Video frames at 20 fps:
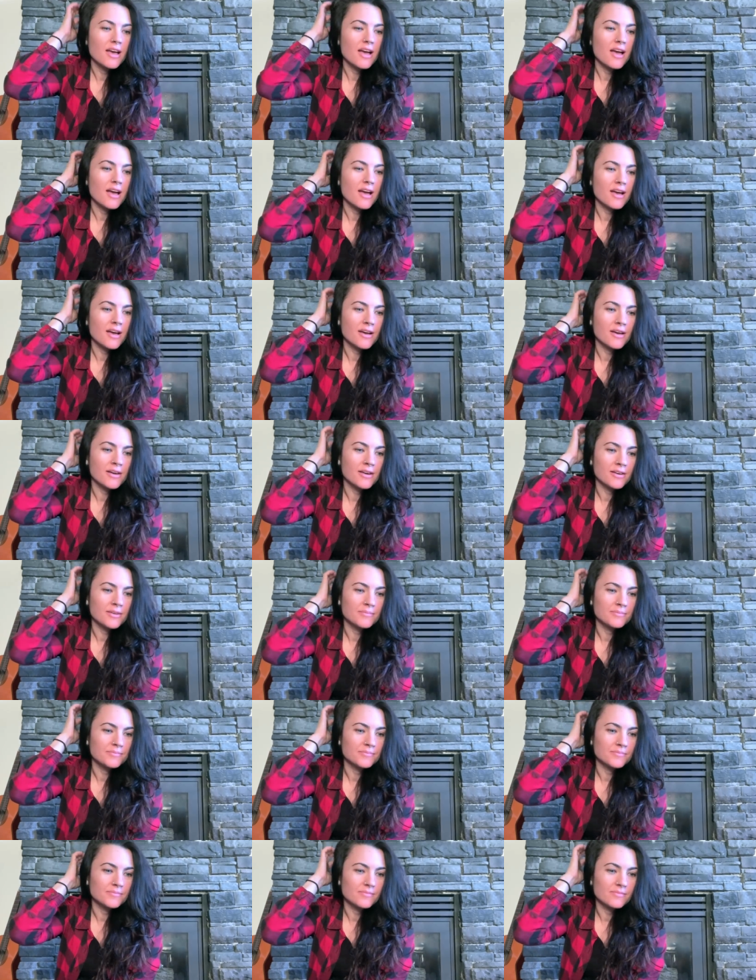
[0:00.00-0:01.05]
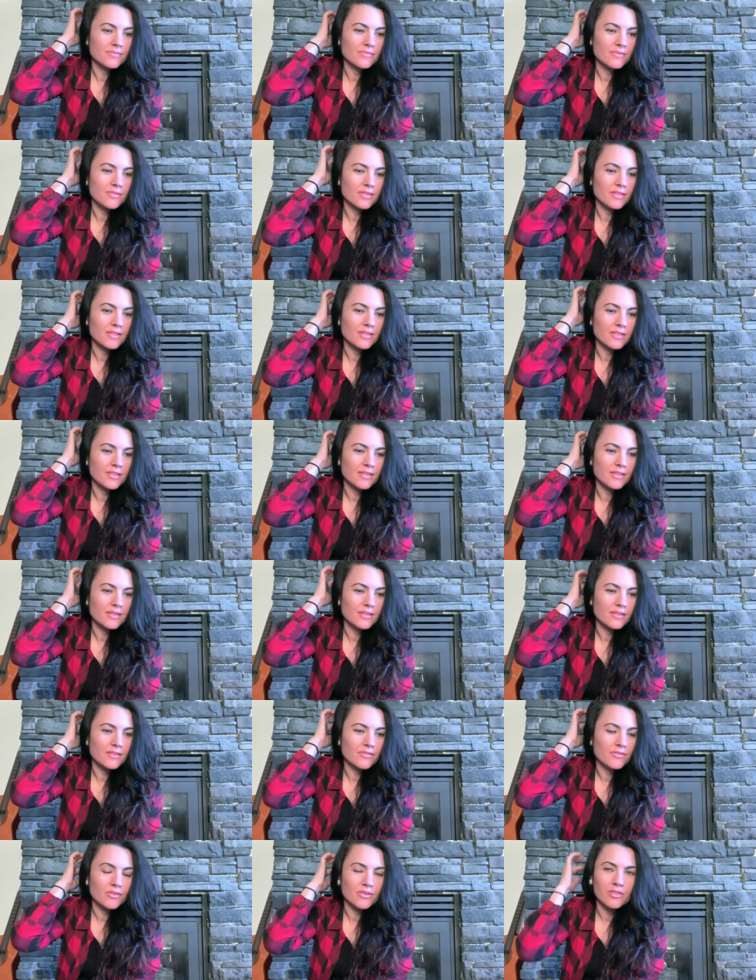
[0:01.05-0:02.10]

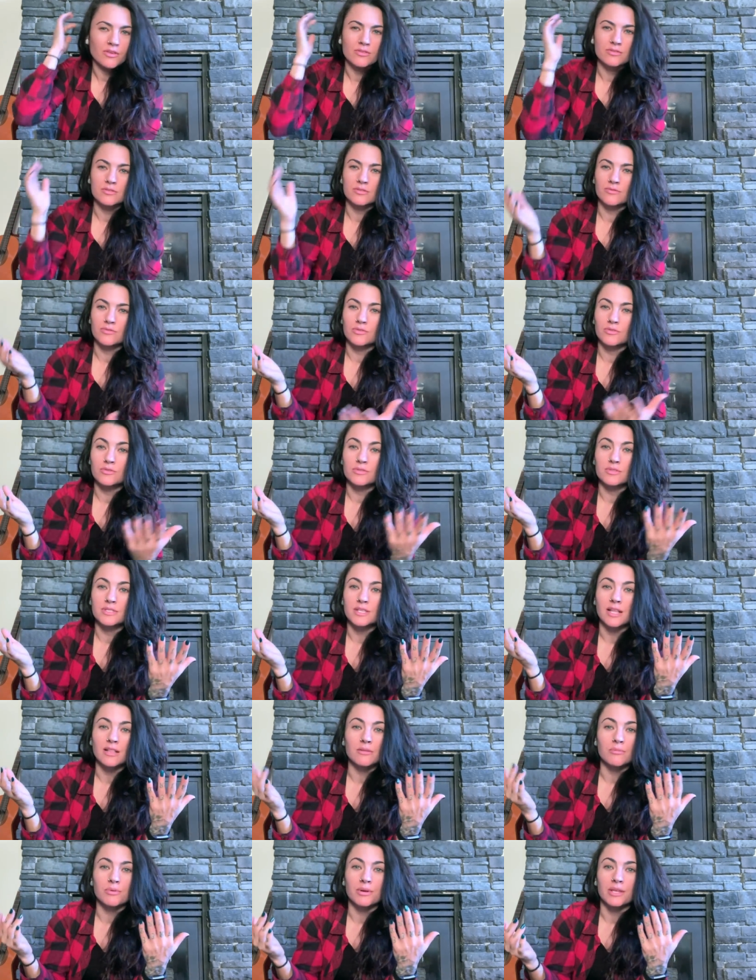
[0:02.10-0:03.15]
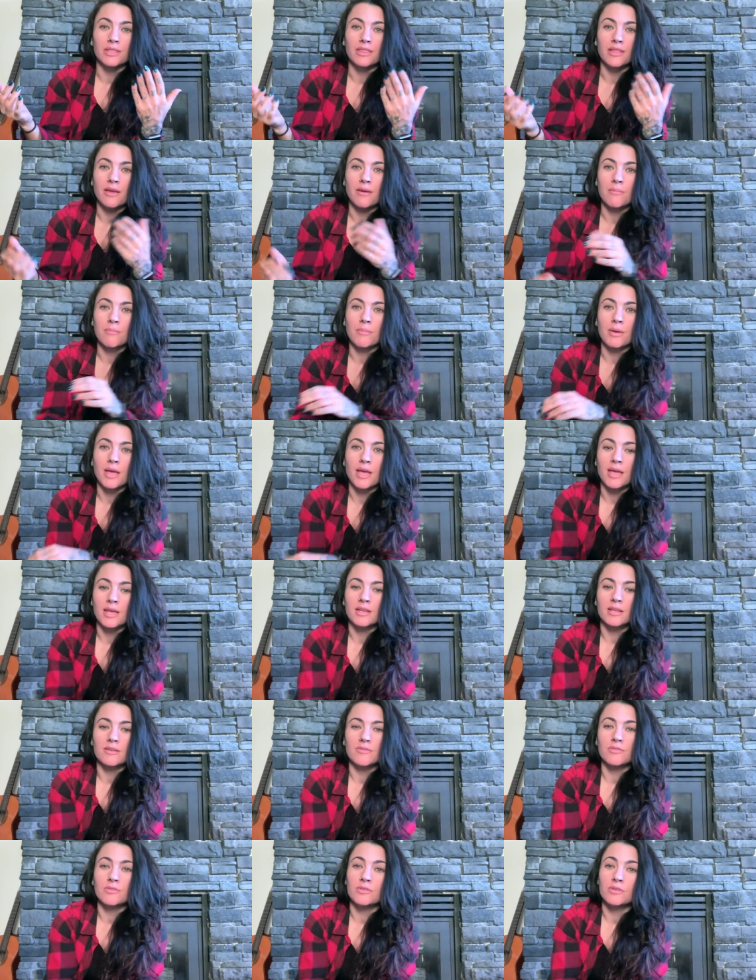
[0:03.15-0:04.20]
for those of you who celebrate them,
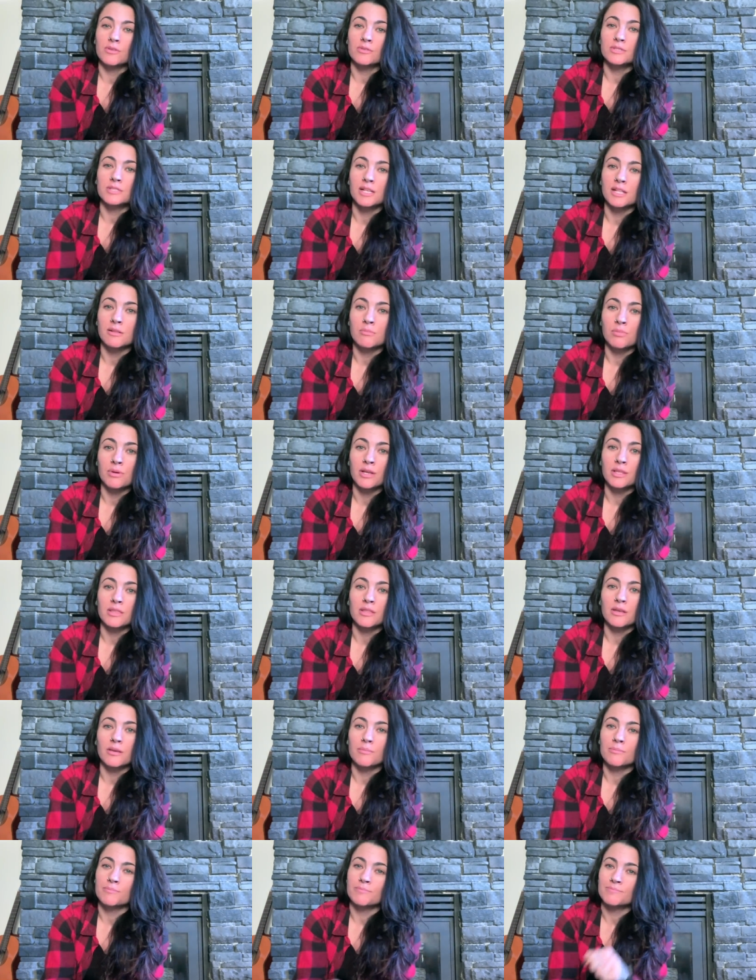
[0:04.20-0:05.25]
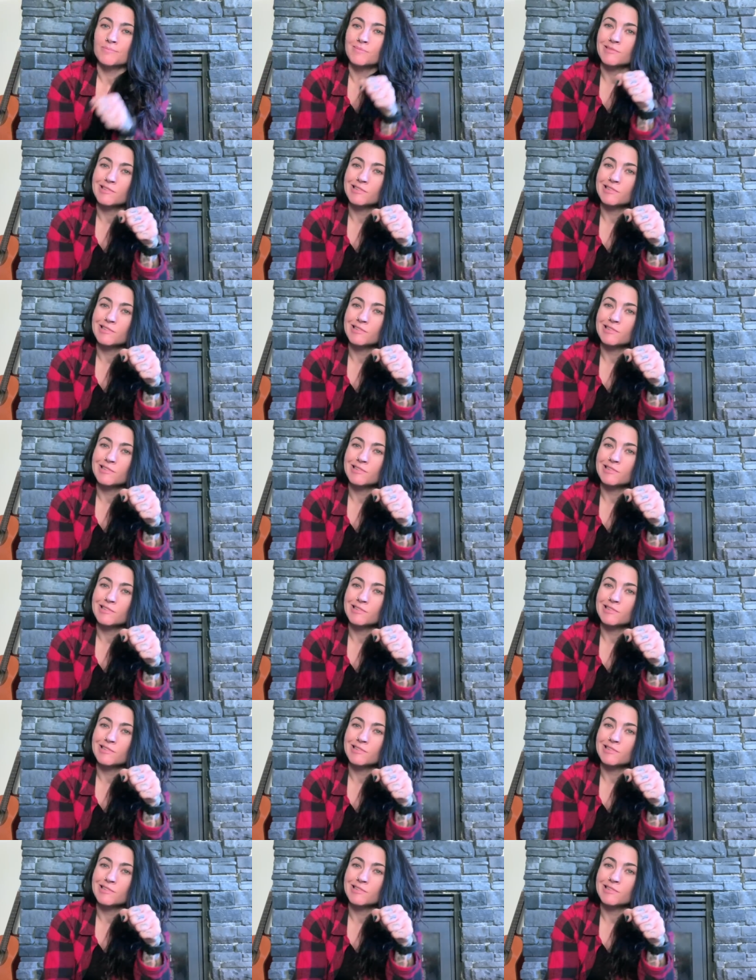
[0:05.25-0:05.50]
and if you don't celebrate them,